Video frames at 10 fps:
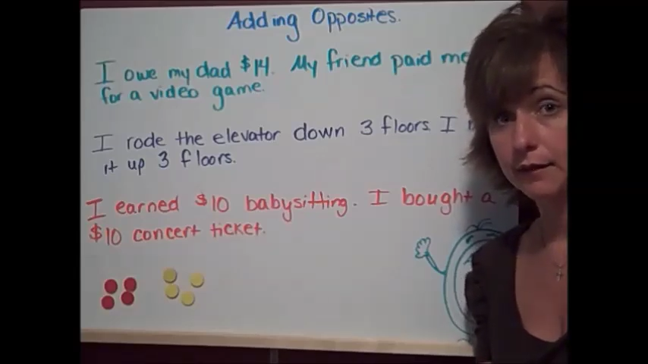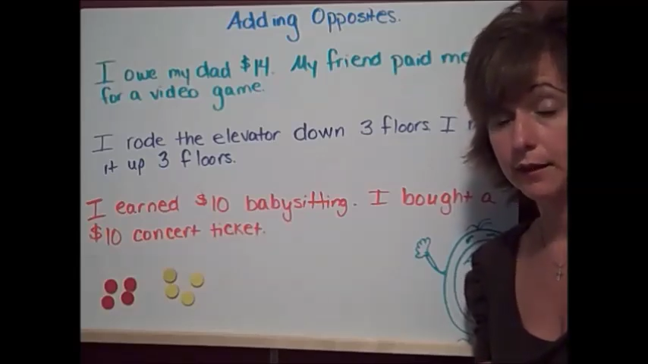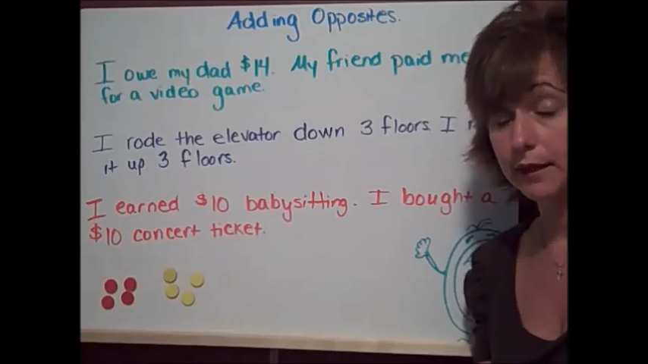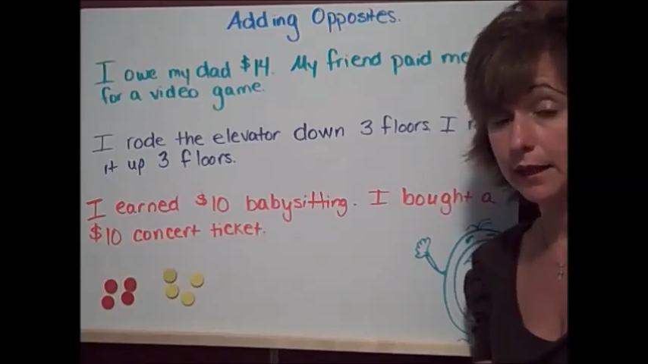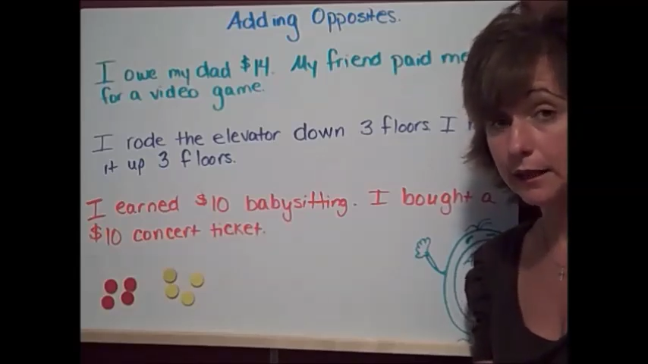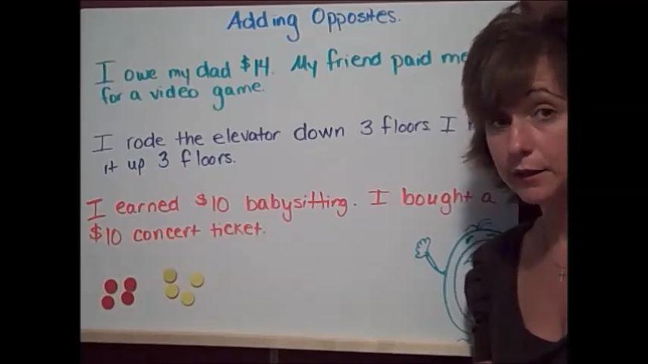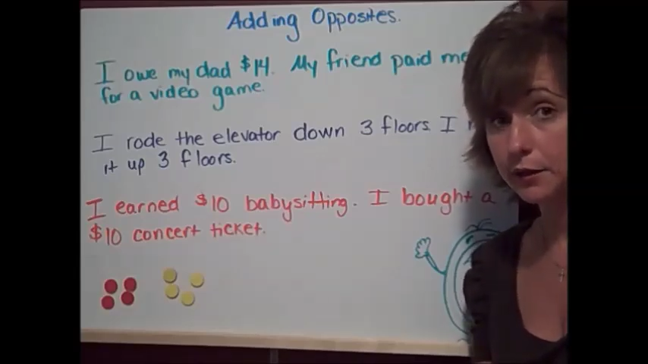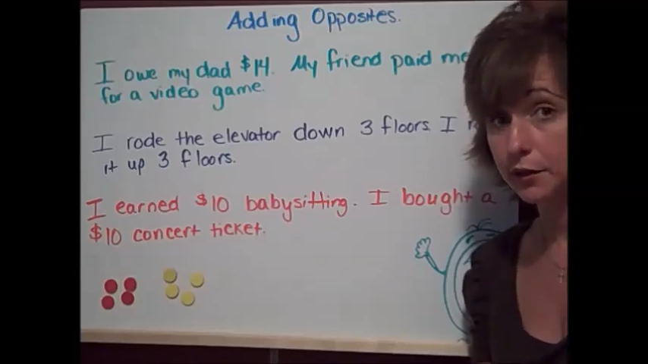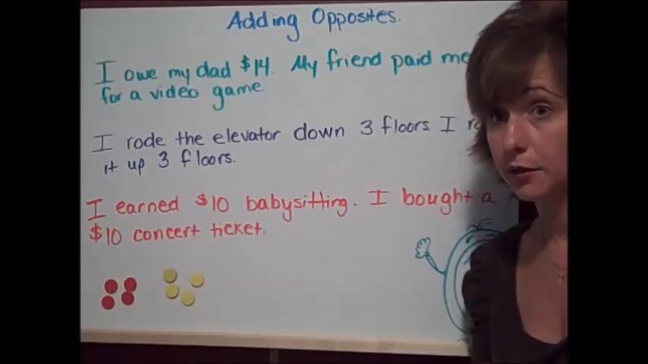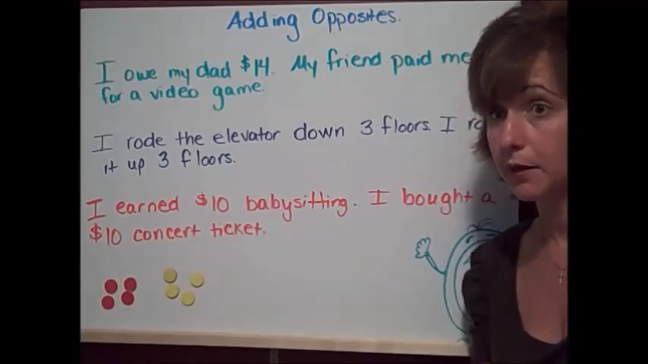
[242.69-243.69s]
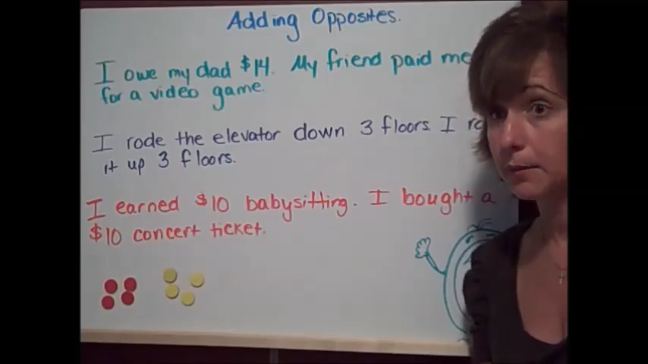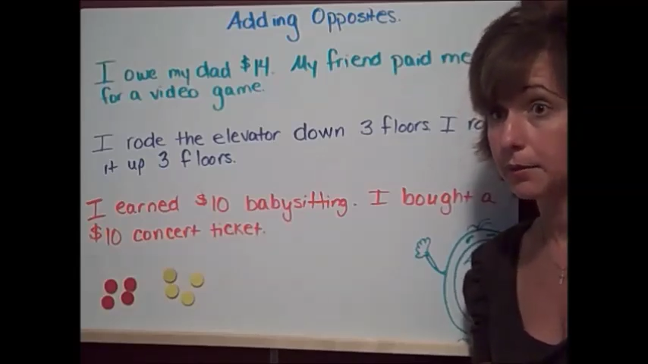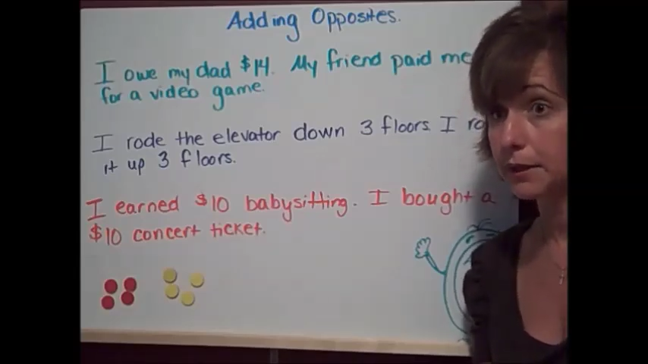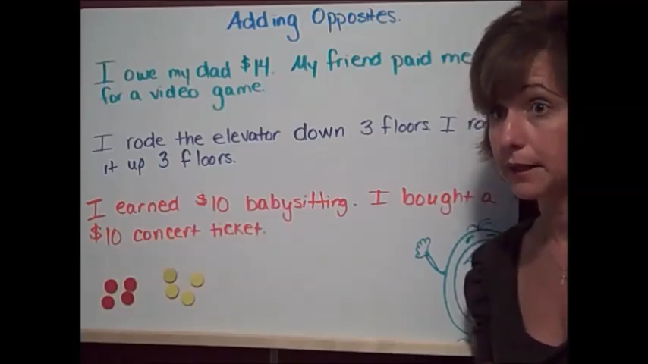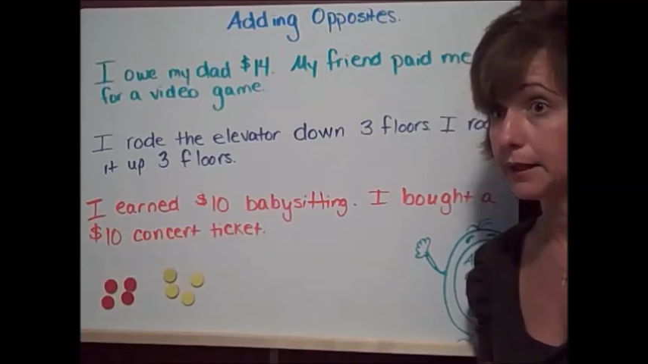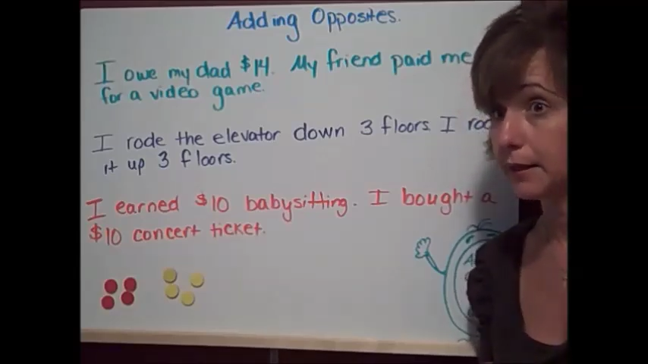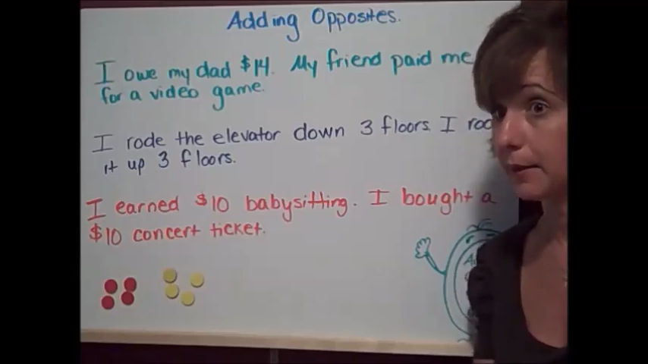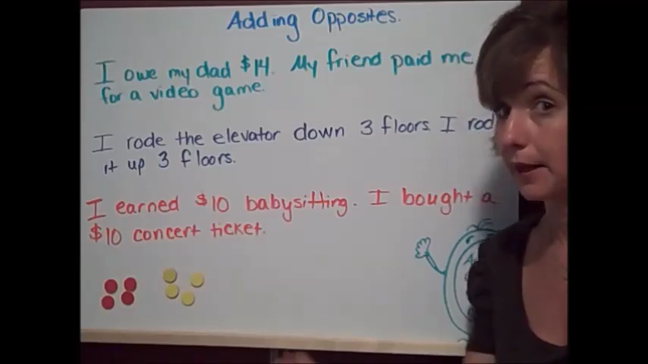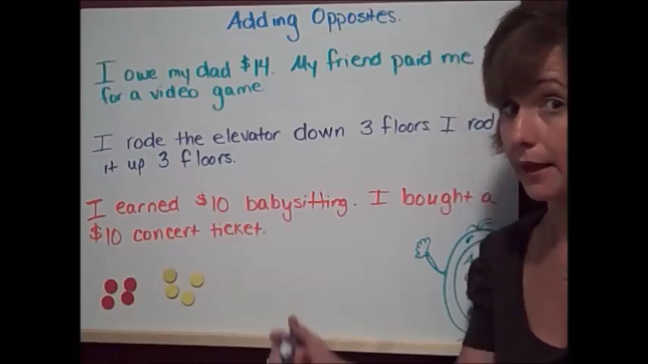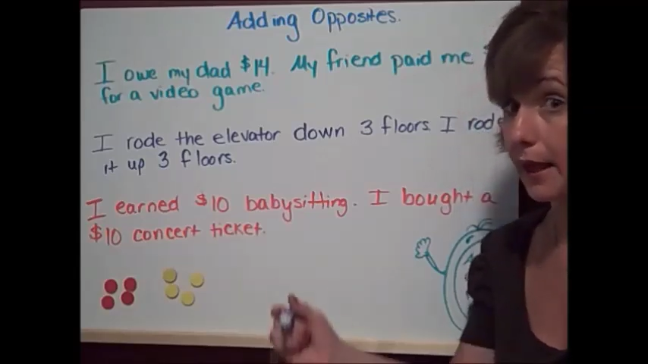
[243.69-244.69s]
the integer represented
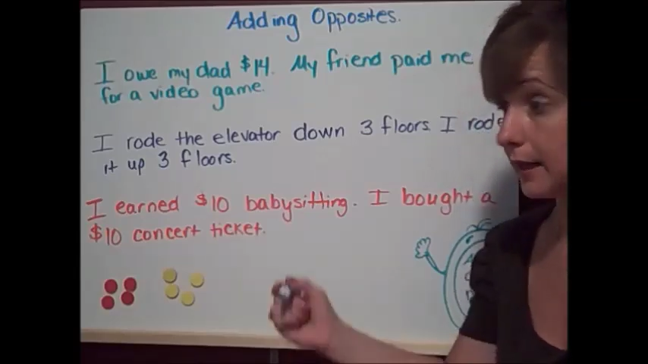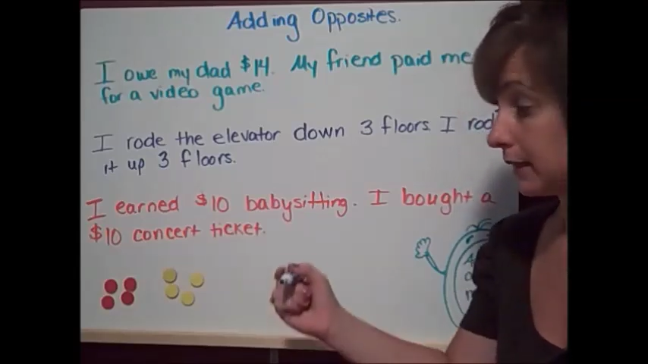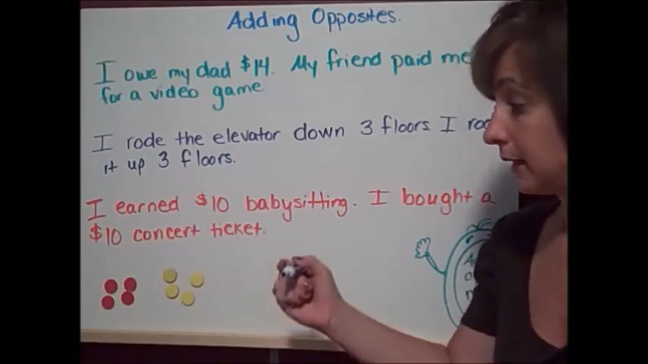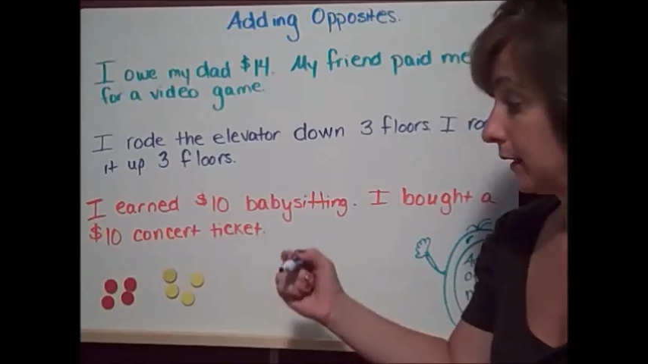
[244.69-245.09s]
by that